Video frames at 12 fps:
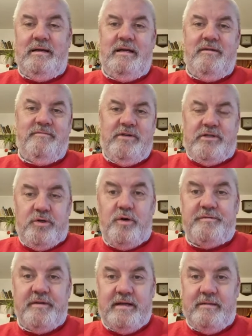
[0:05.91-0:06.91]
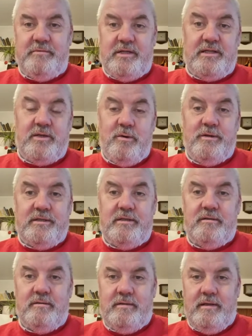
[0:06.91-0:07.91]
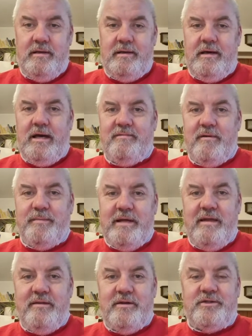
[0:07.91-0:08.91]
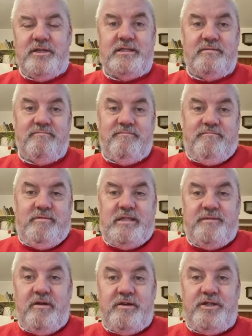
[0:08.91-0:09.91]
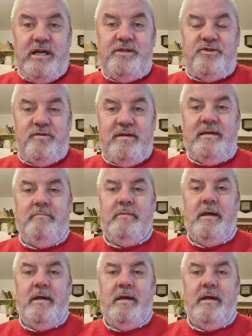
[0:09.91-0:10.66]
Every so often I'm just going to have a blether just for a change really,